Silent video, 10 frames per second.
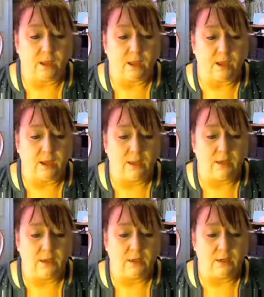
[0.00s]

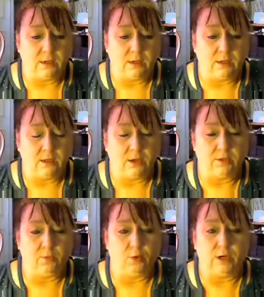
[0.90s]
And, they
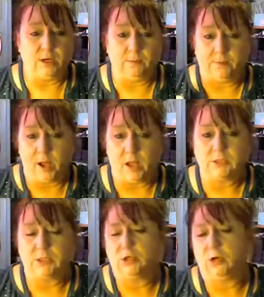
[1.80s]
wanted it boxed
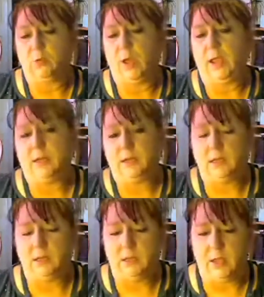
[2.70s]
a certain way
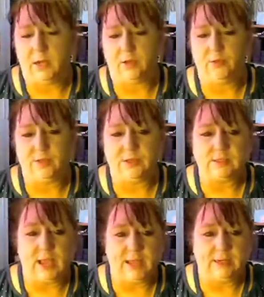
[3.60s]
and other things I
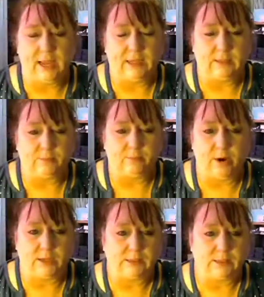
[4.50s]
had to add the
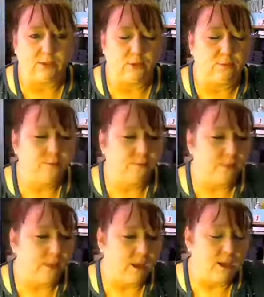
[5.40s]
price into.
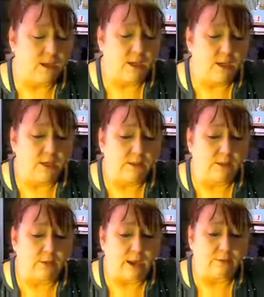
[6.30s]
So
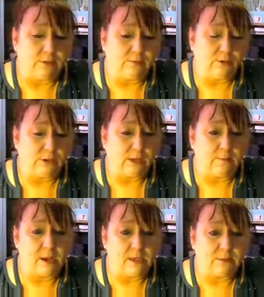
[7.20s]
that was the first time
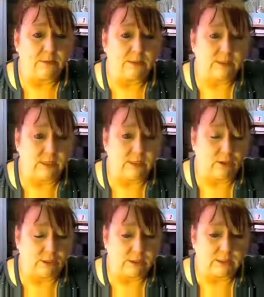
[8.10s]
my husband's sitting there
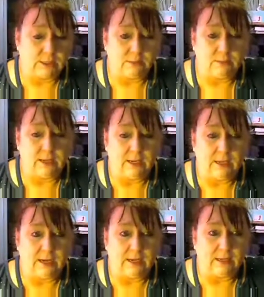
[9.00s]
listening to me,
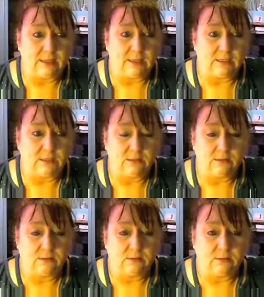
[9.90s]
and I get this
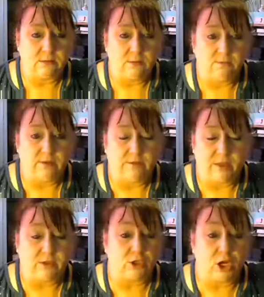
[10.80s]

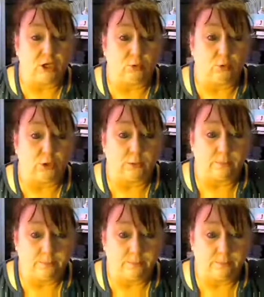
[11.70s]
$5,000 order.